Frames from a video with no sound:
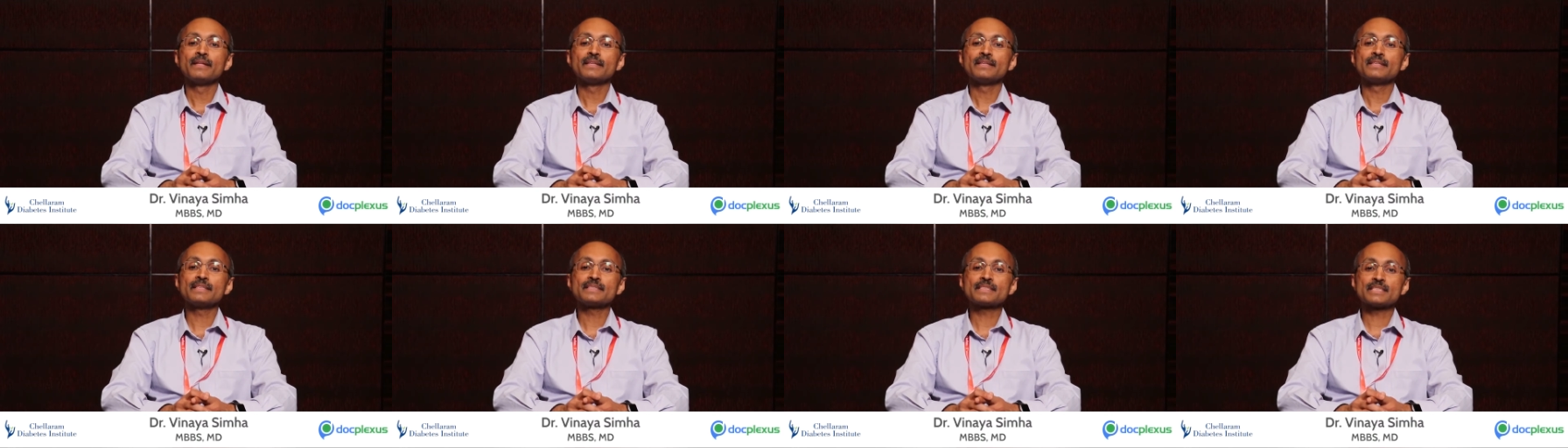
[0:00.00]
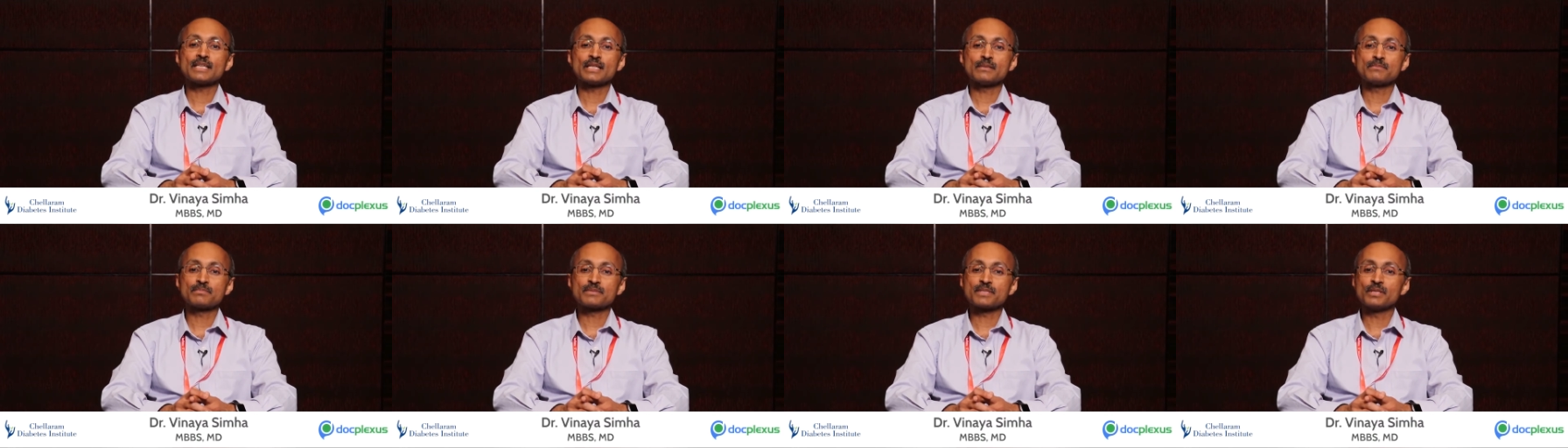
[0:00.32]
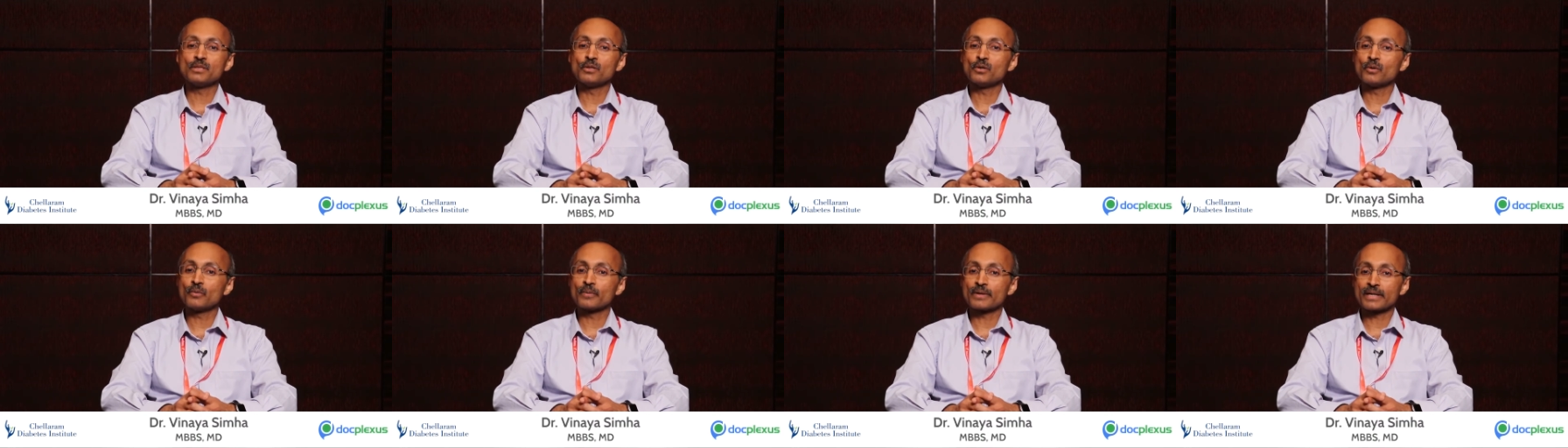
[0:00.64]
This helps
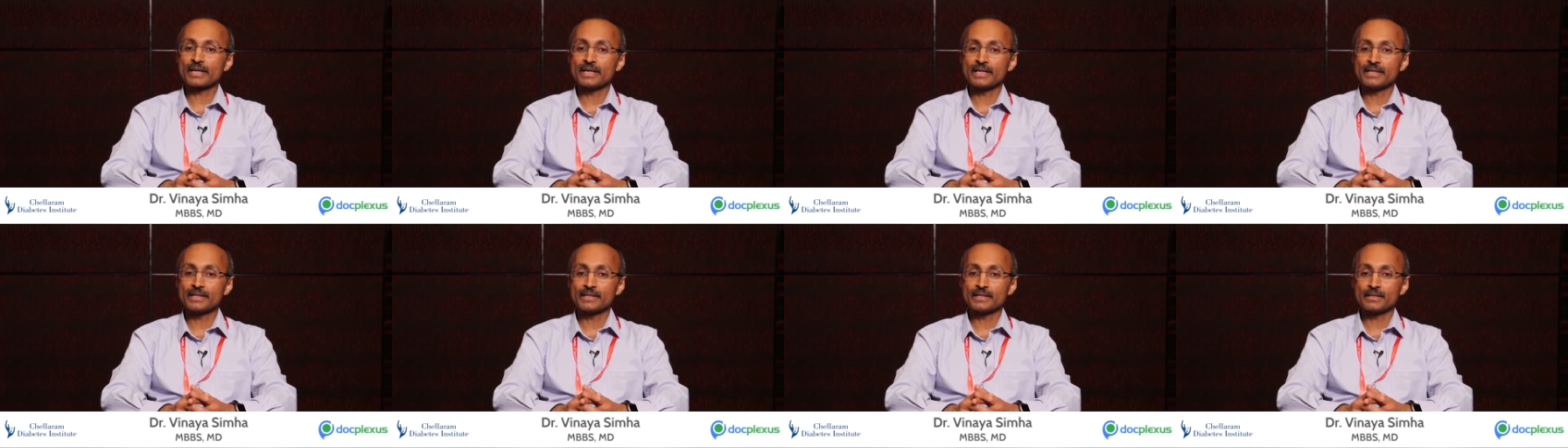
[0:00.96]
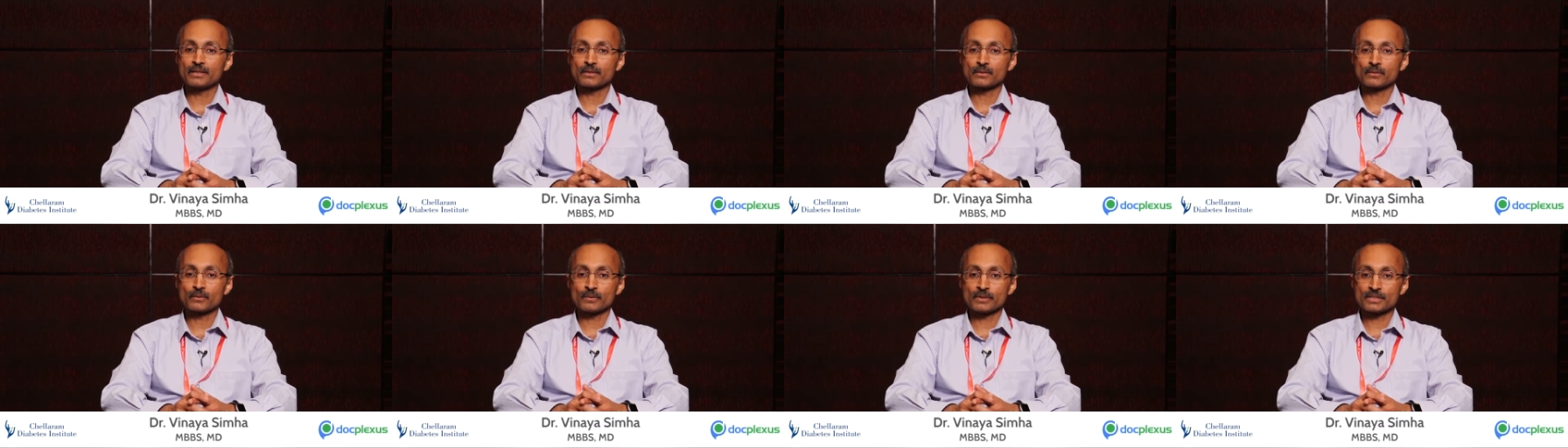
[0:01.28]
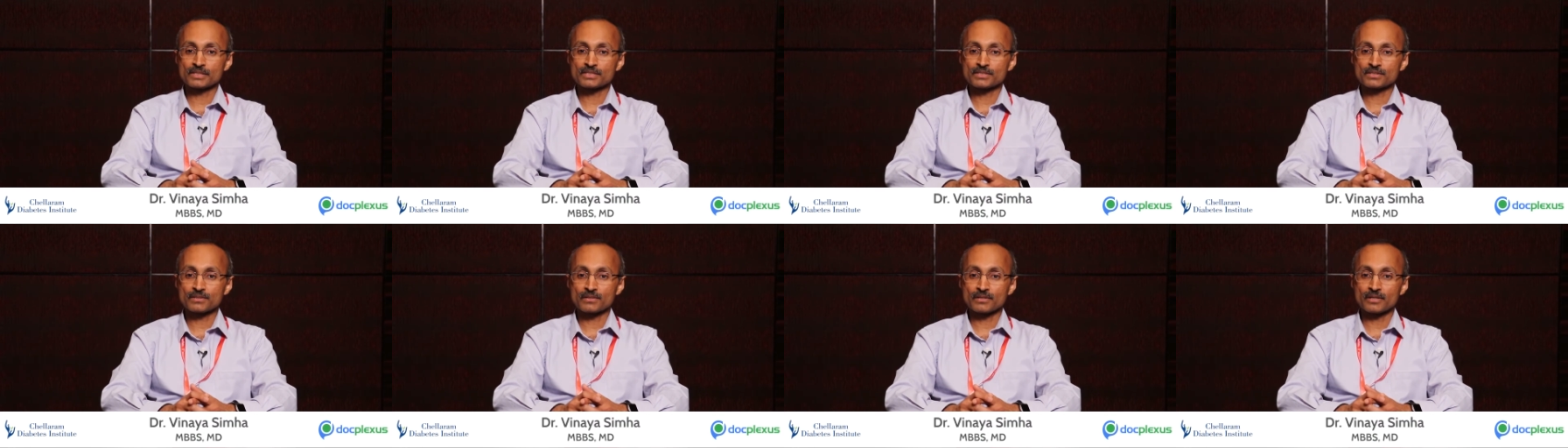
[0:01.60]
lower LDL
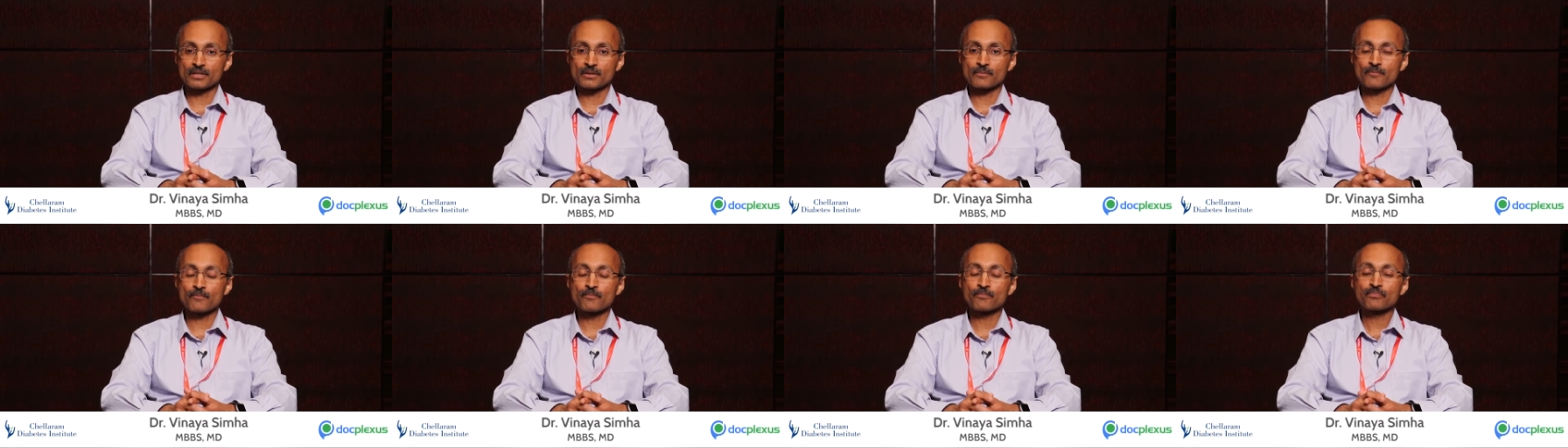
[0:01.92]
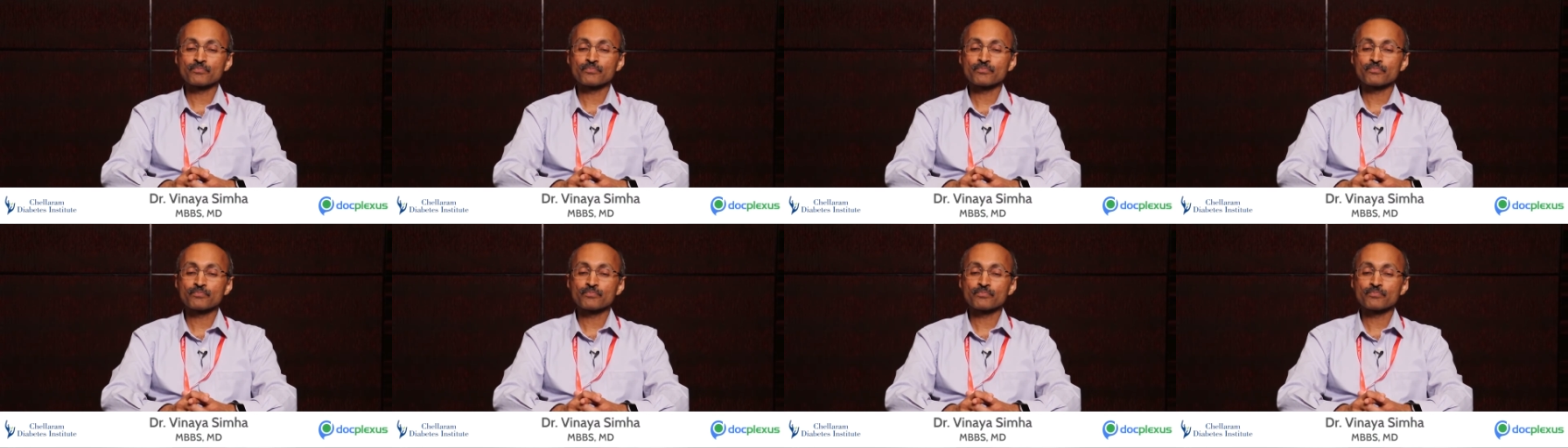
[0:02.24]
cholesterol.